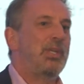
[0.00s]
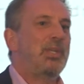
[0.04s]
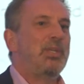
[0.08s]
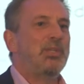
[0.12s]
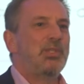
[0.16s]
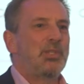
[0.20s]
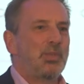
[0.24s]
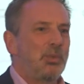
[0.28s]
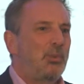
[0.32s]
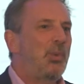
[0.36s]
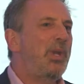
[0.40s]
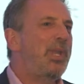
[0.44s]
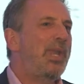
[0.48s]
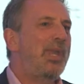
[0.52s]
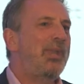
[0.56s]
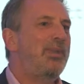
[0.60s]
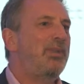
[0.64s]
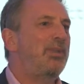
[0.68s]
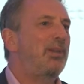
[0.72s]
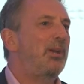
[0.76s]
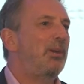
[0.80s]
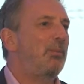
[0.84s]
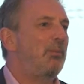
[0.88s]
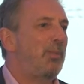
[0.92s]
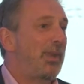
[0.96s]
So we
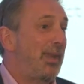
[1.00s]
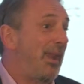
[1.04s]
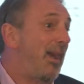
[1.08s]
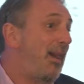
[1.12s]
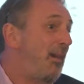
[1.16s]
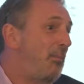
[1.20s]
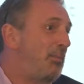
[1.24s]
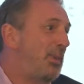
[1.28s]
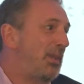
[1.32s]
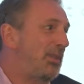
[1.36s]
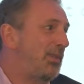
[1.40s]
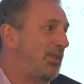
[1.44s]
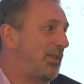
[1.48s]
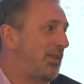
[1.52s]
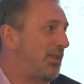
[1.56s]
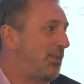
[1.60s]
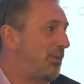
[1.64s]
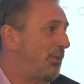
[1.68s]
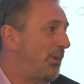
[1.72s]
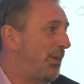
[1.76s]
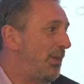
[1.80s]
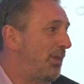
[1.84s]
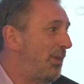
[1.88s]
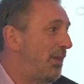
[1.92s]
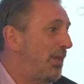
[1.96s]
end up in our business
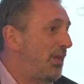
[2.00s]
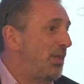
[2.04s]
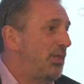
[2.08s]
with